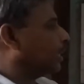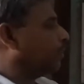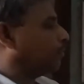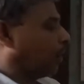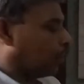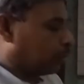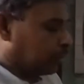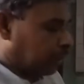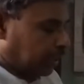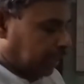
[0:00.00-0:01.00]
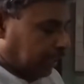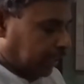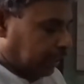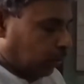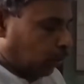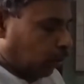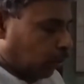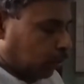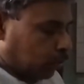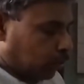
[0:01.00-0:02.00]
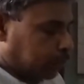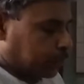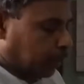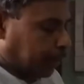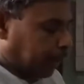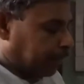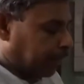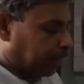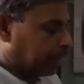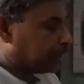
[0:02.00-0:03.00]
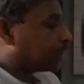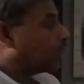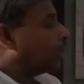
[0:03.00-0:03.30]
in all groups of animals from